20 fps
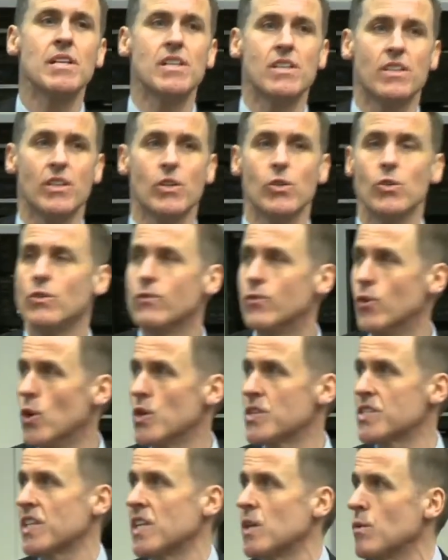into the
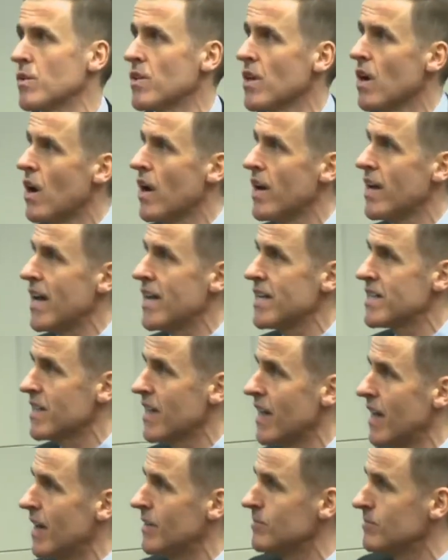university with high
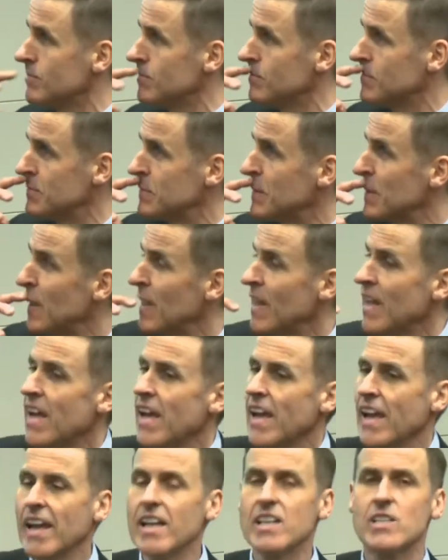ATAR.
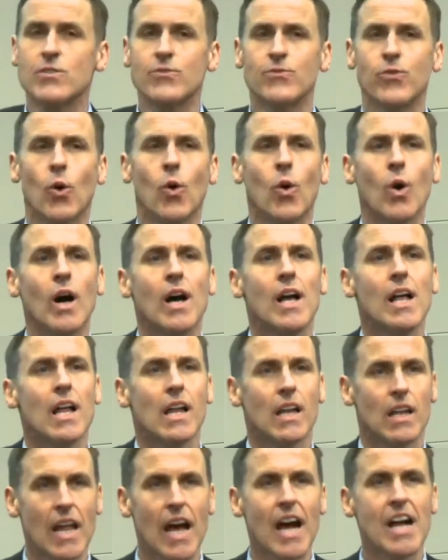It's for
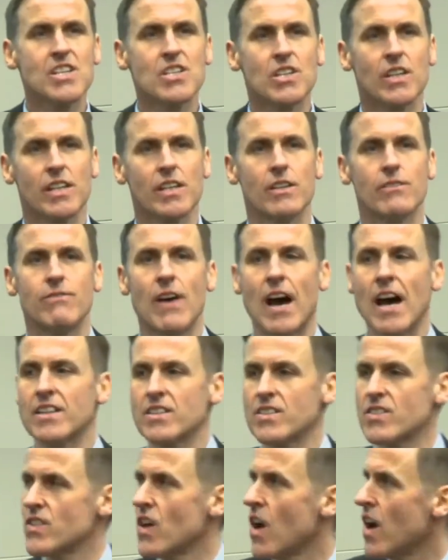largely
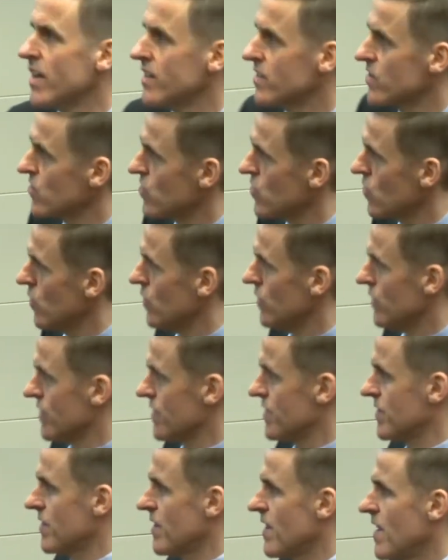advanced science
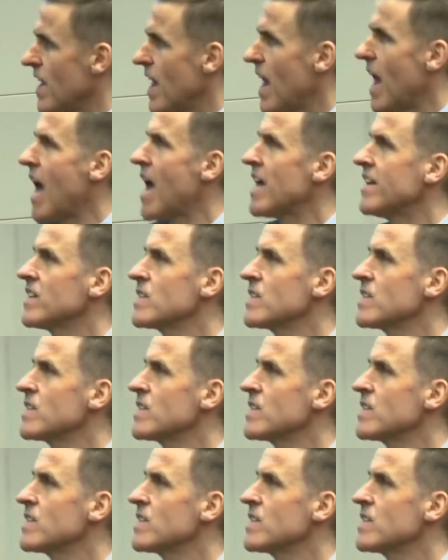students and